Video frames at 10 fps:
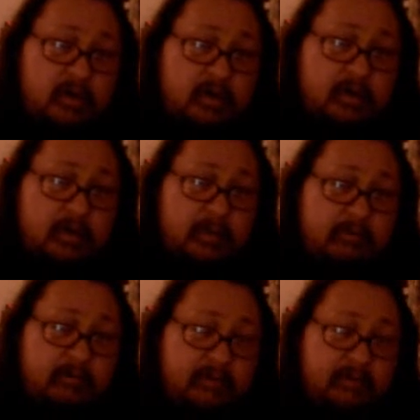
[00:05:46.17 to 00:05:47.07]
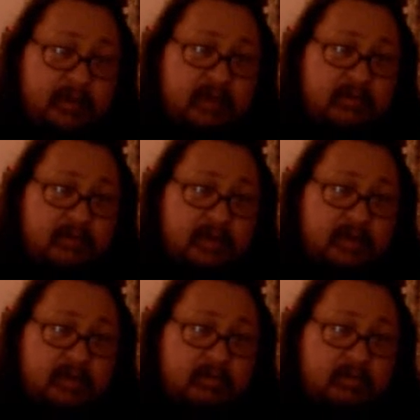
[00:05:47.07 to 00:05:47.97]
coming back from
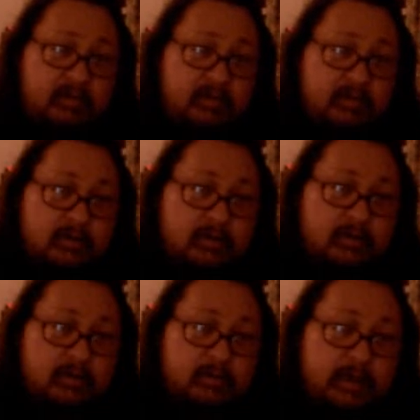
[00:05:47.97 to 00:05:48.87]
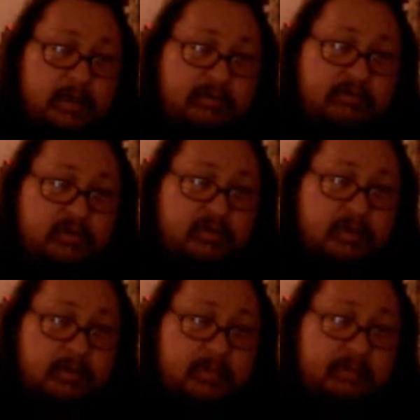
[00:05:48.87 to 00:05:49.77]
Afghanistan, maybe in a few years
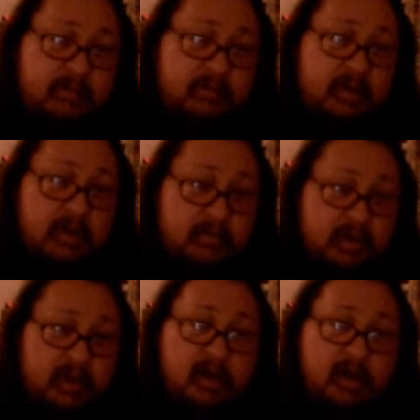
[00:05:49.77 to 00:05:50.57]
coming back from Colombia.